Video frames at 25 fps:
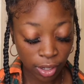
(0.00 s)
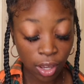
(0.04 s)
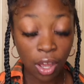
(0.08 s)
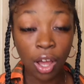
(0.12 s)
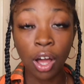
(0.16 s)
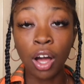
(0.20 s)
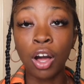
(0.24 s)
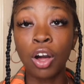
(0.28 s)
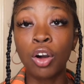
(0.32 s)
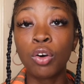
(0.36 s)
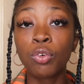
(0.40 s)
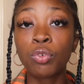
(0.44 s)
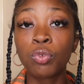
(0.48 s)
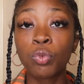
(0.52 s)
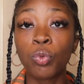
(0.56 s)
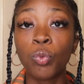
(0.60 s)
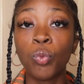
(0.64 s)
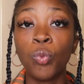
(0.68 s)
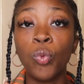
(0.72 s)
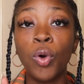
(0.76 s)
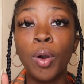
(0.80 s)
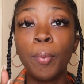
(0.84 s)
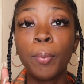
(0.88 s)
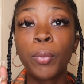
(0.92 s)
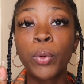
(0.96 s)
Hope
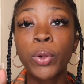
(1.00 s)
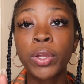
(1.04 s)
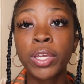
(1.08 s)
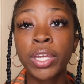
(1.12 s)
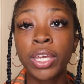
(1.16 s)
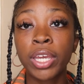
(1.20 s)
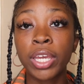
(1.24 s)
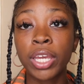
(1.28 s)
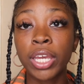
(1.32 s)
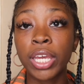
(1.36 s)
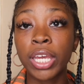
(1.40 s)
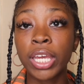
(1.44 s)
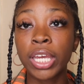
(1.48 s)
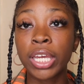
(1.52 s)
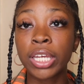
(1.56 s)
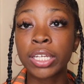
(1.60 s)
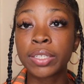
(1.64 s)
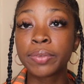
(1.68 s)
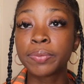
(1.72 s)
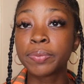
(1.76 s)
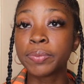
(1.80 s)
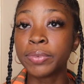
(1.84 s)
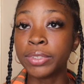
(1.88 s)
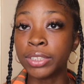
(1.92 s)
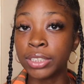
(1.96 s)
one more kid
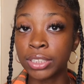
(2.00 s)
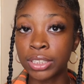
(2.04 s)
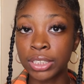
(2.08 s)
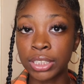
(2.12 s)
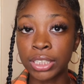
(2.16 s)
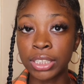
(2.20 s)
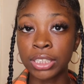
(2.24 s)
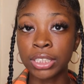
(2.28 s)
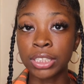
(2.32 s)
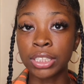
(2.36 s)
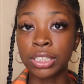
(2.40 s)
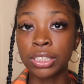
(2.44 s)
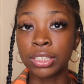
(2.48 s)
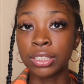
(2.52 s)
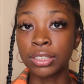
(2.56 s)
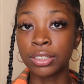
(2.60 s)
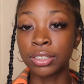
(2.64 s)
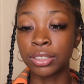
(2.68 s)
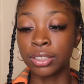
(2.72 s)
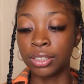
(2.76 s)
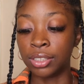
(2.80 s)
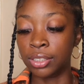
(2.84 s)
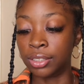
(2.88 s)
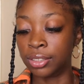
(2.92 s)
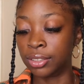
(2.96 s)
in 6
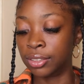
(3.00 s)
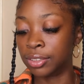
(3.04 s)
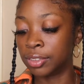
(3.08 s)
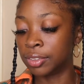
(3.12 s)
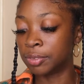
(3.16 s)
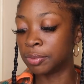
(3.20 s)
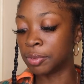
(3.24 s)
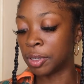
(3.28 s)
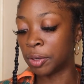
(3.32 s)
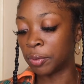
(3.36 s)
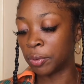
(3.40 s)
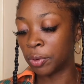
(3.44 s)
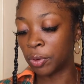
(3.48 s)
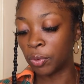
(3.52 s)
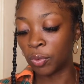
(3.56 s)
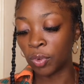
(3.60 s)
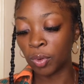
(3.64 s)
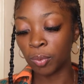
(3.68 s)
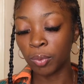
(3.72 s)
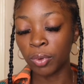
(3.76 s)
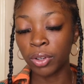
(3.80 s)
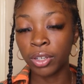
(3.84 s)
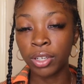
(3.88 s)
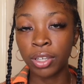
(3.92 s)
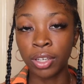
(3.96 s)
years. Yeah, I want one
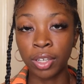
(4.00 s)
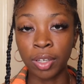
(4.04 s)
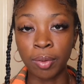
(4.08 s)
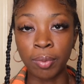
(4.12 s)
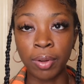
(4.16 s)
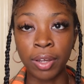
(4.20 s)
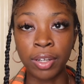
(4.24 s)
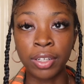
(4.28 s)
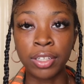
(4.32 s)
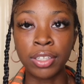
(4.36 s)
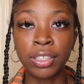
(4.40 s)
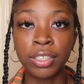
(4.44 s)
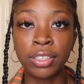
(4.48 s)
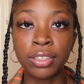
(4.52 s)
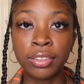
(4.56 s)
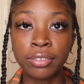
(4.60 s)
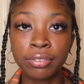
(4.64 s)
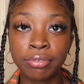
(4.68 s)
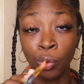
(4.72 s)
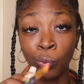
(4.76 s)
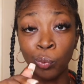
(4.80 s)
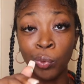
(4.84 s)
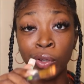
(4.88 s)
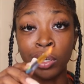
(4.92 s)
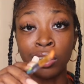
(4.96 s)
more kid by then.
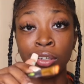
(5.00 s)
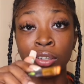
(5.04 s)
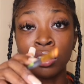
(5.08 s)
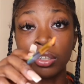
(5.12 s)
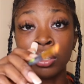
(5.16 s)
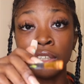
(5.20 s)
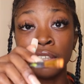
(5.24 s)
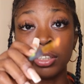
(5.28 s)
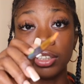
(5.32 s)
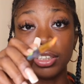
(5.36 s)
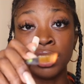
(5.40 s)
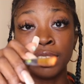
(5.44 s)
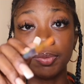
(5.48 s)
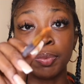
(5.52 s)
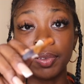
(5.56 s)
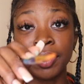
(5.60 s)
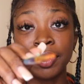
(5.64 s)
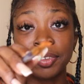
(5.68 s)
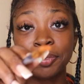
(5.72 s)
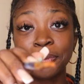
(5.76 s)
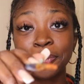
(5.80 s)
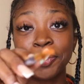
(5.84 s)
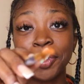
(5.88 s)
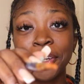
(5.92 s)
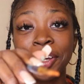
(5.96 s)
With a husband.
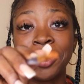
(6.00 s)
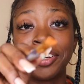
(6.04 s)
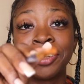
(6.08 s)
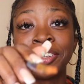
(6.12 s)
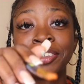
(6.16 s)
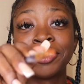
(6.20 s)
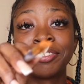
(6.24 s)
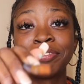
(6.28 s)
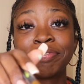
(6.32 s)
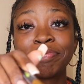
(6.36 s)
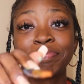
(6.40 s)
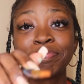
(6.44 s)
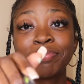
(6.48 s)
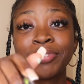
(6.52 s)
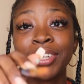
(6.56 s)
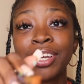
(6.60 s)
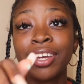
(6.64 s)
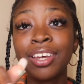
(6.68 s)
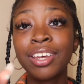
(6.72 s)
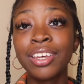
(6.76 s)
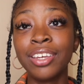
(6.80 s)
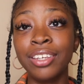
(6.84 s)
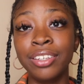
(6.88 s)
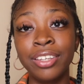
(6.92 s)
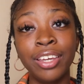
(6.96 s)

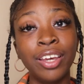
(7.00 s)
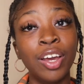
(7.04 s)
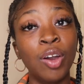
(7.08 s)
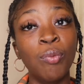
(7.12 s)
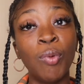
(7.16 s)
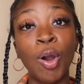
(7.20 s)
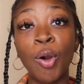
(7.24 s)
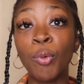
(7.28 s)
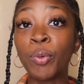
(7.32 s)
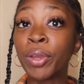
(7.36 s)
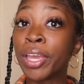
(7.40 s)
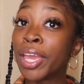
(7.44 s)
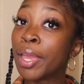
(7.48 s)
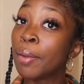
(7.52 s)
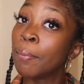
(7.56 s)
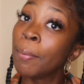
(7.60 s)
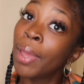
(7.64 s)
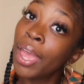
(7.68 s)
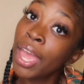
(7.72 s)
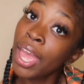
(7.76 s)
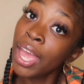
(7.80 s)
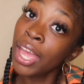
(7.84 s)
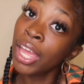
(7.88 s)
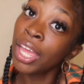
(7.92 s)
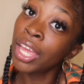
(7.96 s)
Yeah, won't get
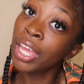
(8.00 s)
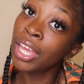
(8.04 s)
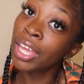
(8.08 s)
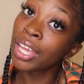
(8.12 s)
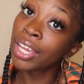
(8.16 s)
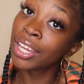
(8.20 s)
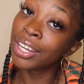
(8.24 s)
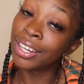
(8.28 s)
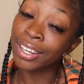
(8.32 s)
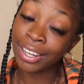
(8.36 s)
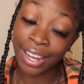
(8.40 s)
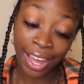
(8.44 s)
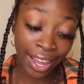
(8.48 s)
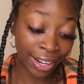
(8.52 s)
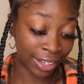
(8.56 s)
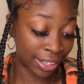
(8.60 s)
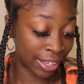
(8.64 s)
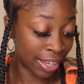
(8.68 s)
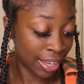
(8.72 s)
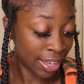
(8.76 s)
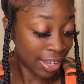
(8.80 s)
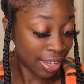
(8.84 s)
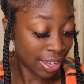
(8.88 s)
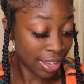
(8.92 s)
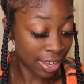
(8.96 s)
me. Not
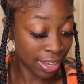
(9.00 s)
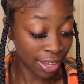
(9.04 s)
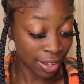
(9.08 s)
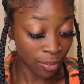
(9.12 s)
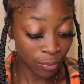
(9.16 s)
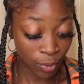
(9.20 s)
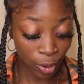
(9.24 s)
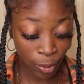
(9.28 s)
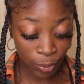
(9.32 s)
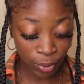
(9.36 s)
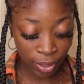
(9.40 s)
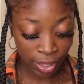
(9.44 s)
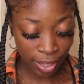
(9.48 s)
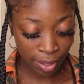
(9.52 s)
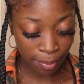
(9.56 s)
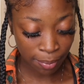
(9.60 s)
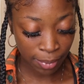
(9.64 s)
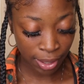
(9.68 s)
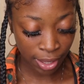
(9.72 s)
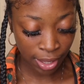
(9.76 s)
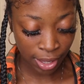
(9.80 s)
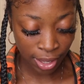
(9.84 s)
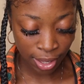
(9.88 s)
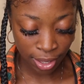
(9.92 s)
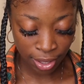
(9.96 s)
again, won't get
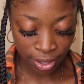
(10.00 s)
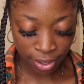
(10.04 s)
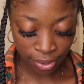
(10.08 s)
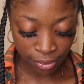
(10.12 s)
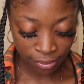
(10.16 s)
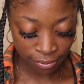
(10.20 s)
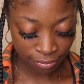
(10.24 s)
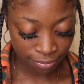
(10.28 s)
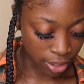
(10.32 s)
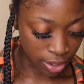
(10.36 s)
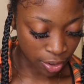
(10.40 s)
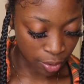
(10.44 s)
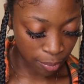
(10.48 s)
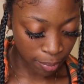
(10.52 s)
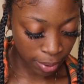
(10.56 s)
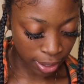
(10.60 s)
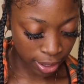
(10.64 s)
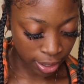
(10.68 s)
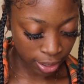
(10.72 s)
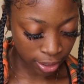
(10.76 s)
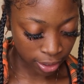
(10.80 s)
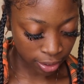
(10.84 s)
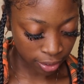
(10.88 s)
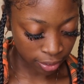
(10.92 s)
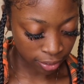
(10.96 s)
me. No,
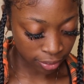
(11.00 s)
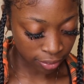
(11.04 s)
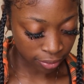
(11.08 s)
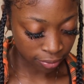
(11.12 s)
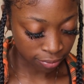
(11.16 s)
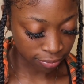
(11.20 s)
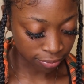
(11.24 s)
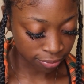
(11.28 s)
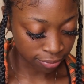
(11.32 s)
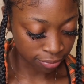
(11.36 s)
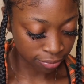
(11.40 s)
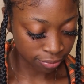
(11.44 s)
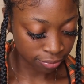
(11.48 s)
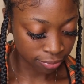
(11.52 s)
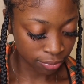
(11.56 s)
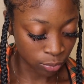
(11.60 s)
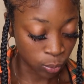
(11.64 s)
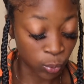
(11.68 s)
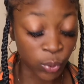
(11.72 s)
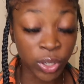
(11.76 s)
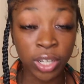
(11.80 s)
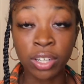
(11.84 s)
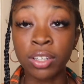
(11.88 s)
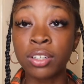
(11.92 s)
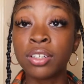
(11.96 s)
ma'am.
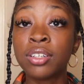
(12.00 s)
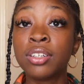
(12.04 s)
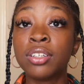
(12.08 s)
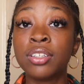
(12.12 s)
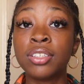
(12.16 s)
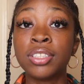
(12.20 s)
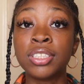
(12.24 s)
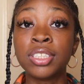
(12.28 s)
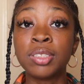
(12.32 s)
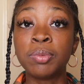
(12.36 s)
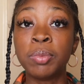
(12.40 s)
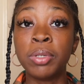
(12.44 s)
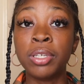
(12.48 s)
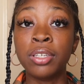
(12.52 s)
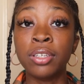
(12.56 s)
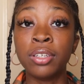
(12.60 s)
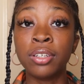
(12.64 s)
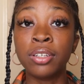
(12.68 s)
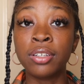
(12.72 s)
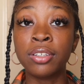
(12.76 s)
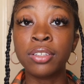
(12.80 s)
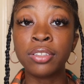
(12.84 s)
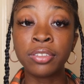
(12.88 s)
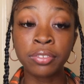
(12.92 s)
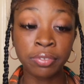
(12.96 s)
With a husband,
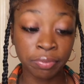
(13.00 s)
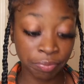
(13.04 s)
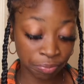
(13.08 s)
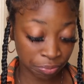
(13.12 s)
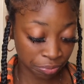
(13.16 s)
yeah.